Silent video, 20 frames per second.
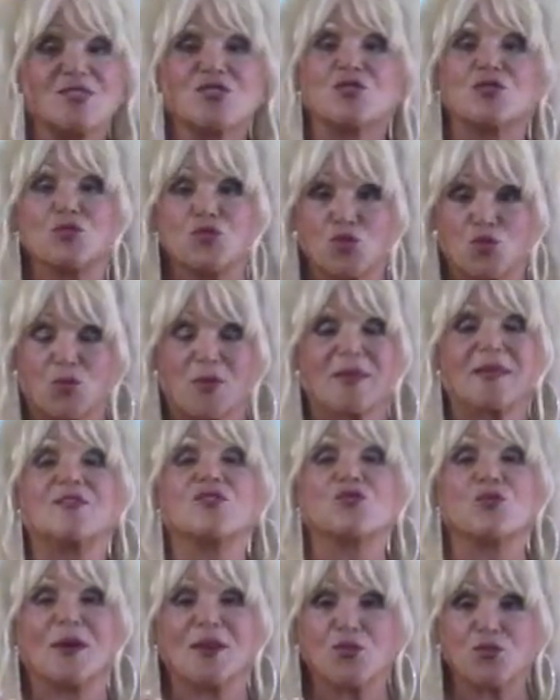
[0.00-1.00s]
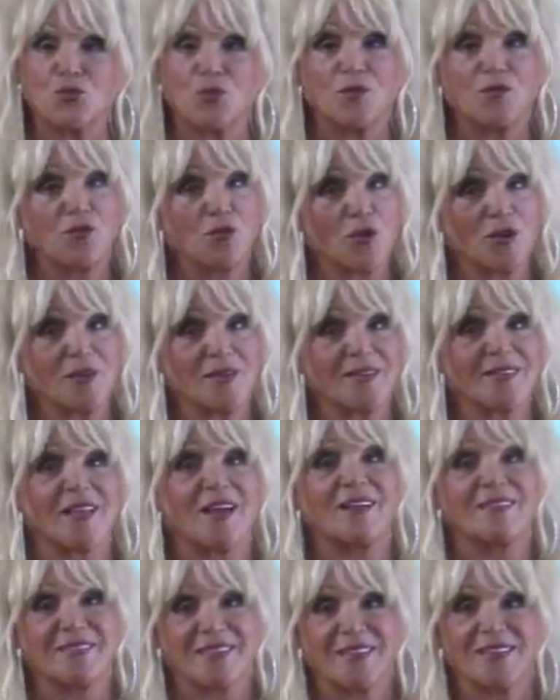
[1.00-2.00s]
surgery, try to avoid it
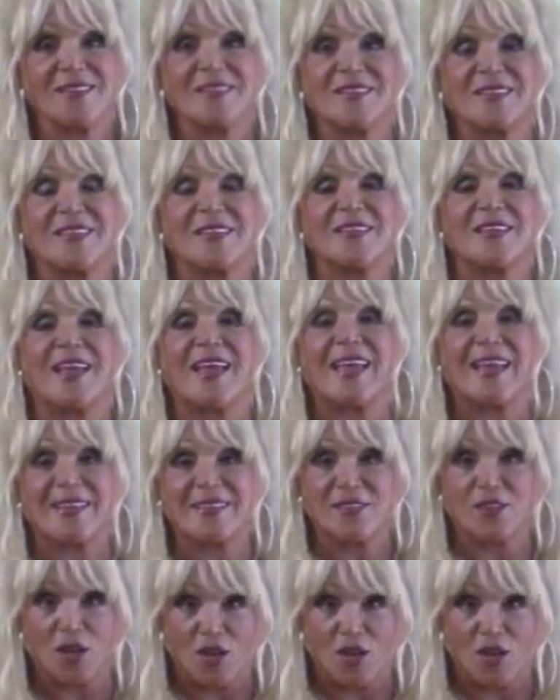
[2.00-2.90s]
until the end